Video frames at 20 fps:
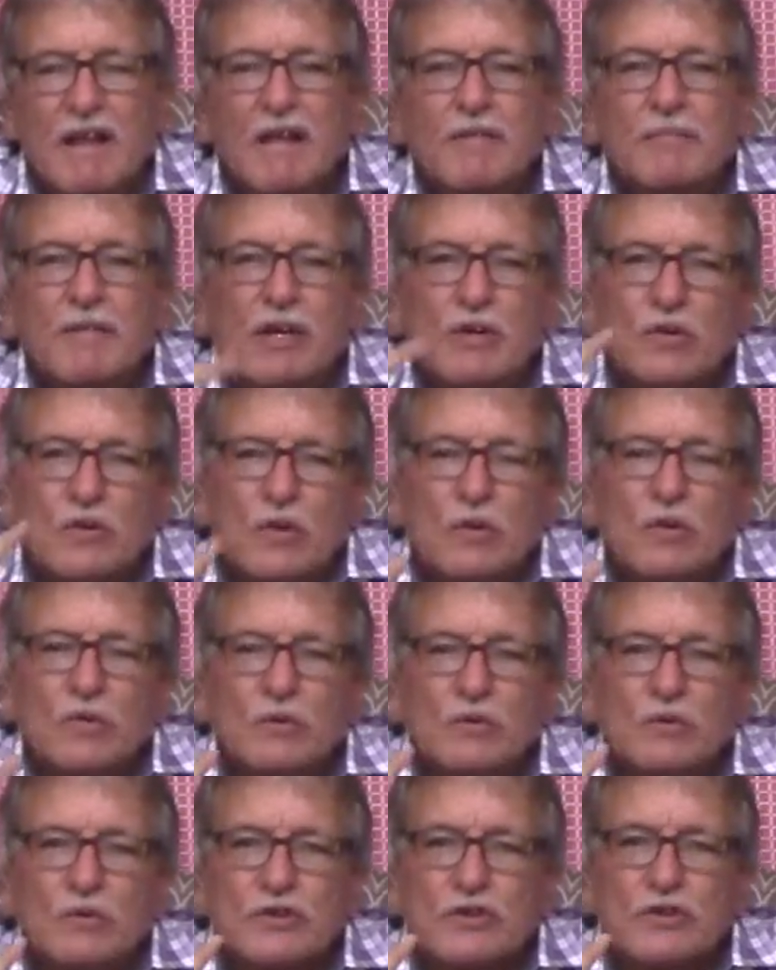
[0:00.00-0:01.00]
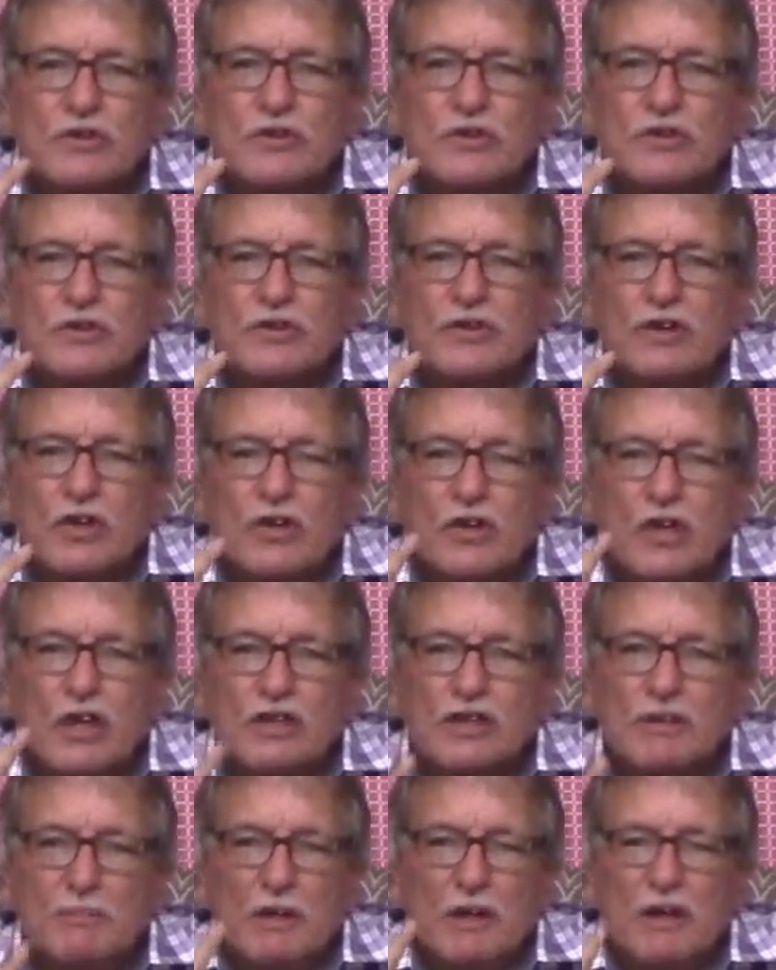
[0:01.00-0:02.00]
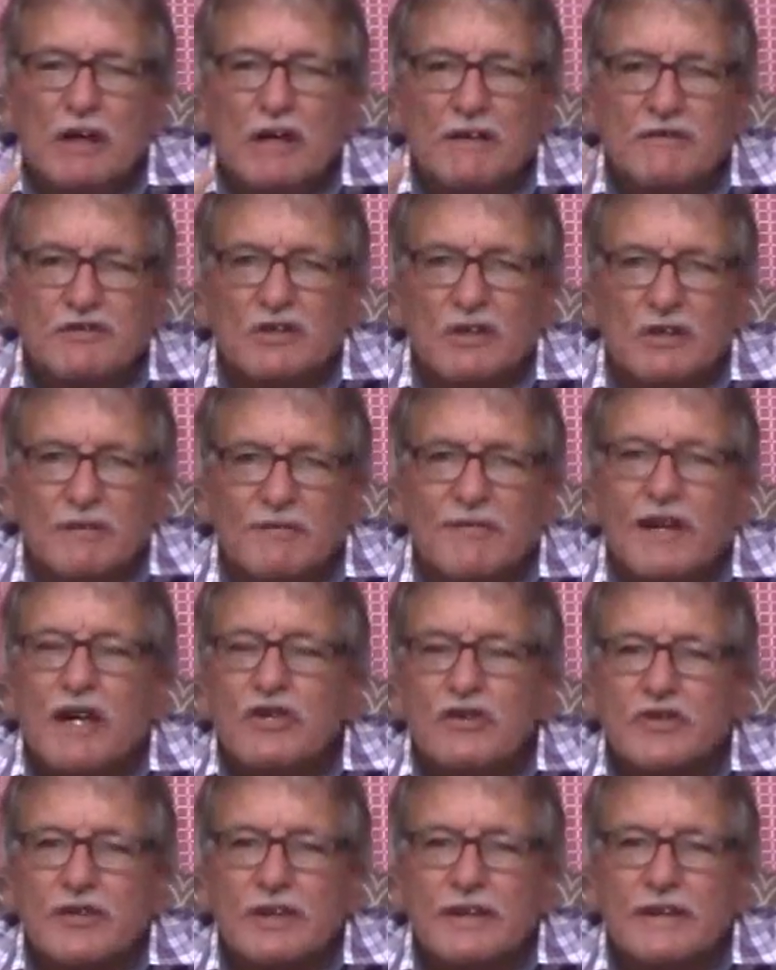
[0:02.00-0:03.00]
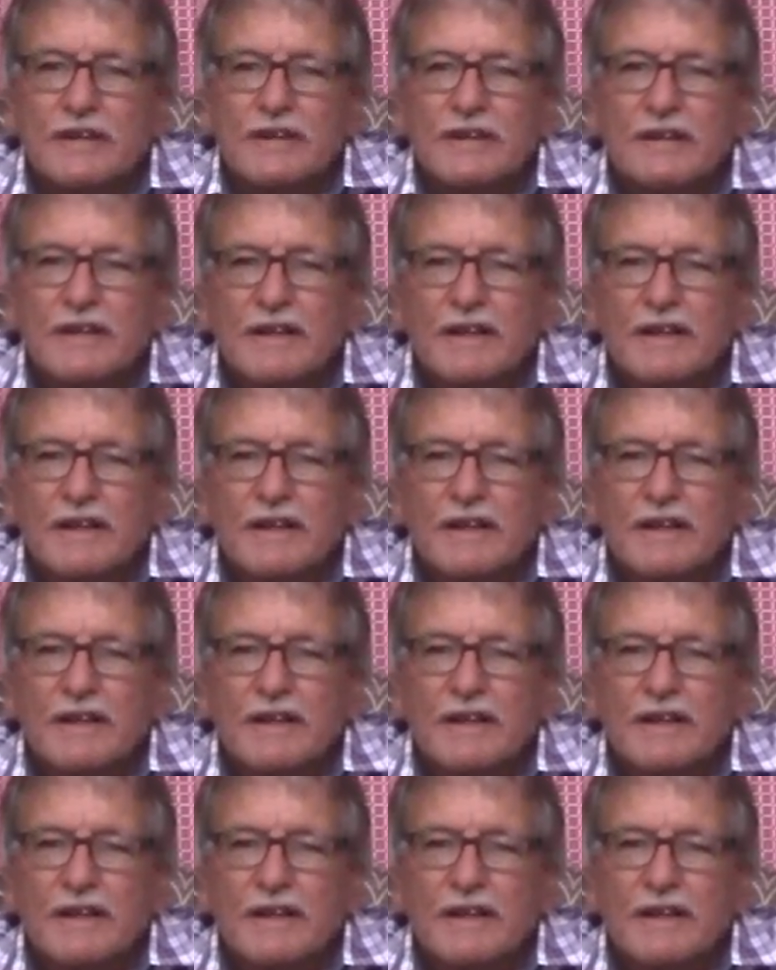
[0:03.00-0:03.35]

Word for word: Because the gospel of salvation